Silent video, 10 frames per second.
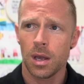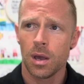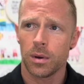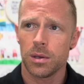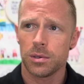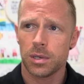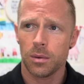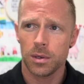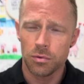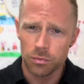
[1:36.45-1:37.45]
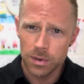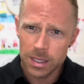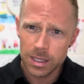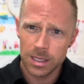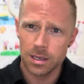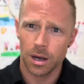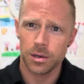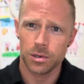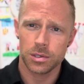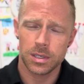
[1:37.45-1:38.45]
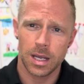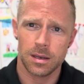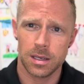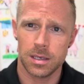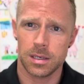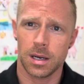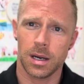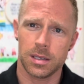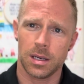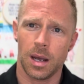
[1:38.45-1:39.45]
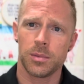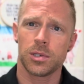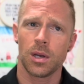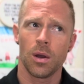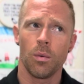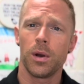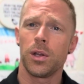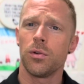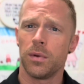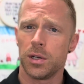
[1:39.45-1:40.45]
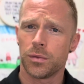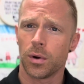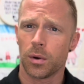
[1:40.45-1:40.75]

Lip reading: where you say when you really need to understand these concepts, what do you reach for?